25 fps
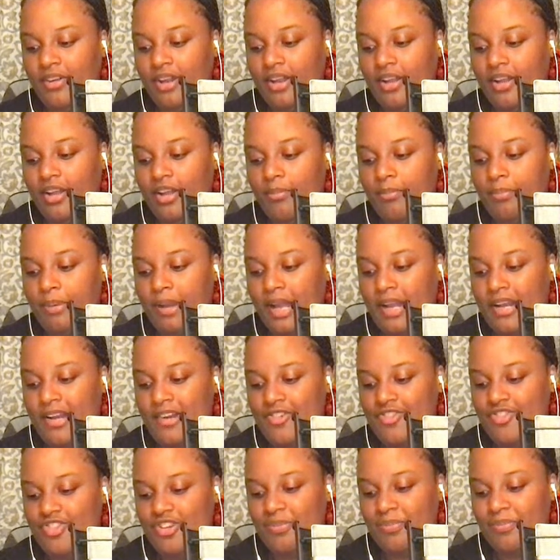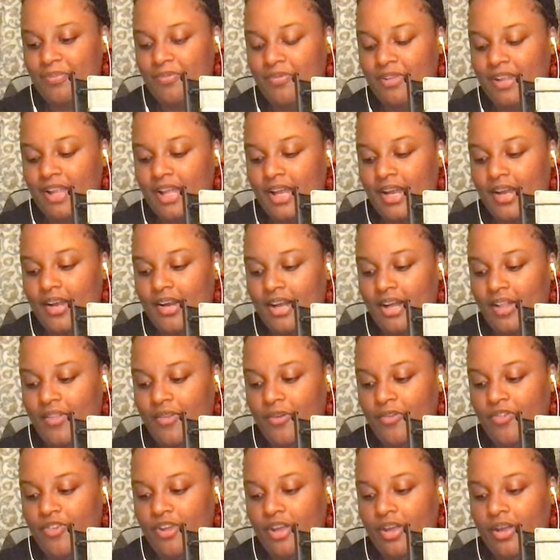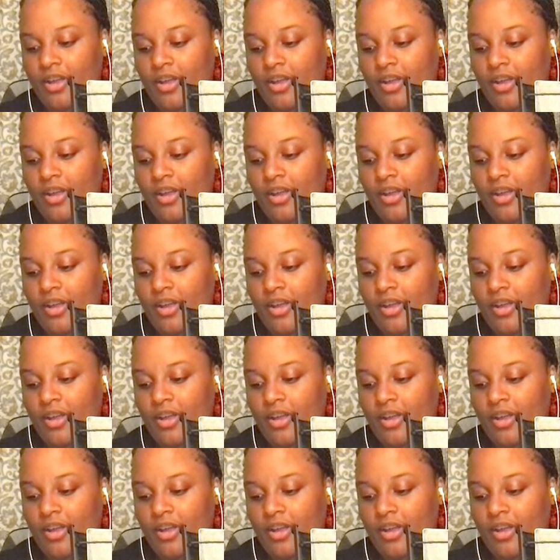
and companionship, relying on others,